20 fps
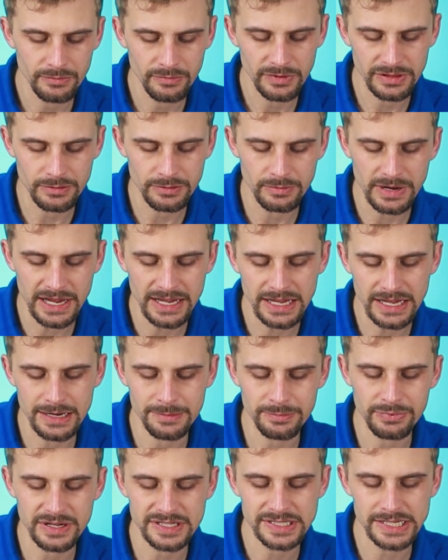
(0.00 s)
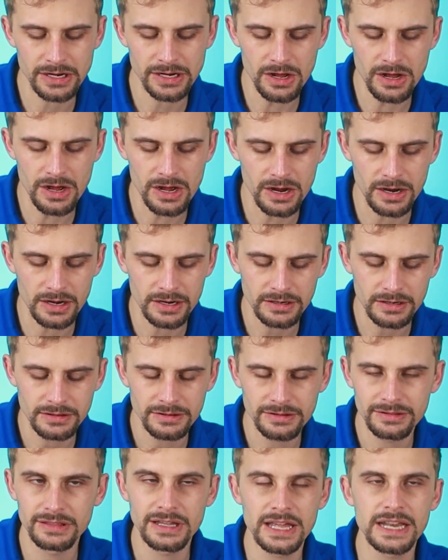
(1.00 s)
with the right hand pressing R,
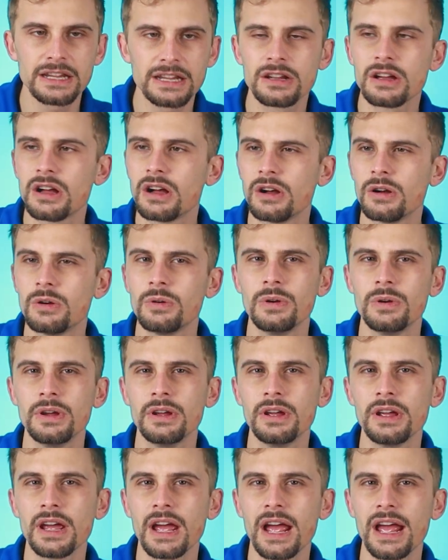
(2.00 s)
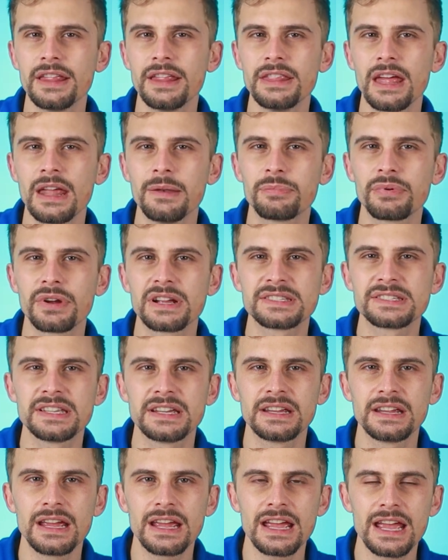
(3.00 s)
letting go, and then
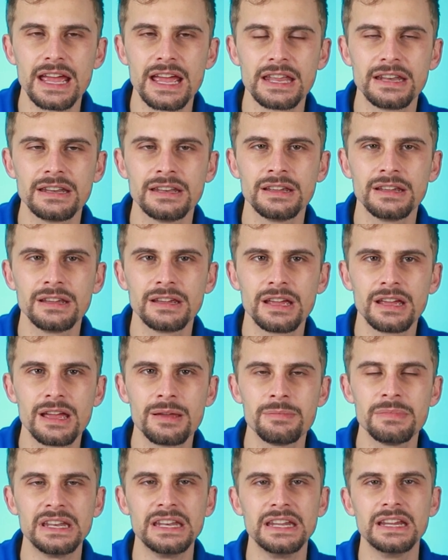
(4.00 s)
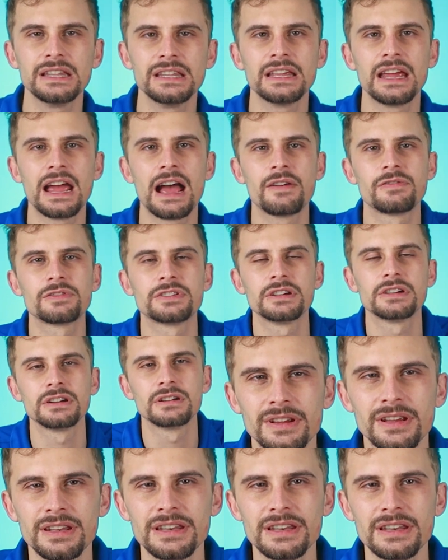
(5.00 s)
pressing N immediately after.